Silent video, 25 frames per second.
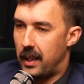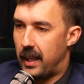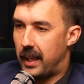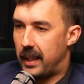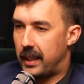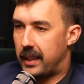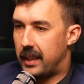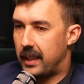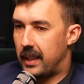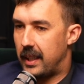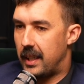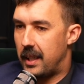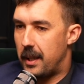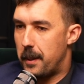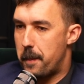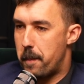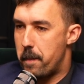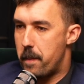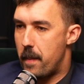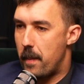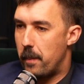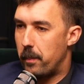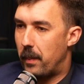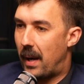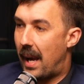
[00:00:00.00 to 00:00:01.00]
Like
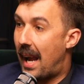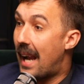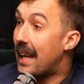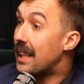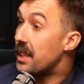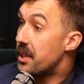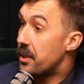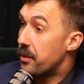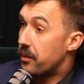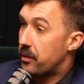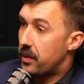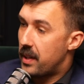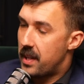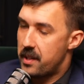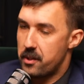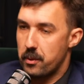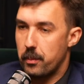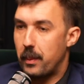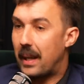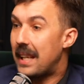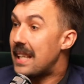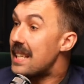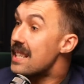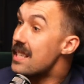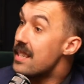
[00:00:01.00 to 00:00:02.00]
um, my Asian
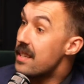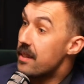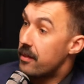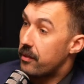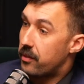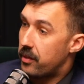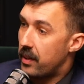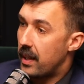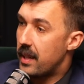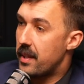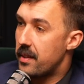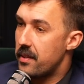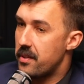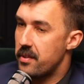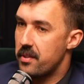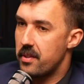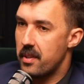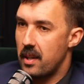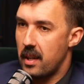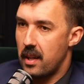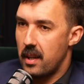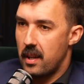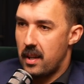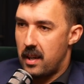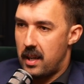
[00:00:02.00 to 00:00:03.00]
friends and my Indian
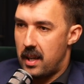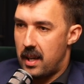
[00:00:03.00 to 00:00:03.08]
friends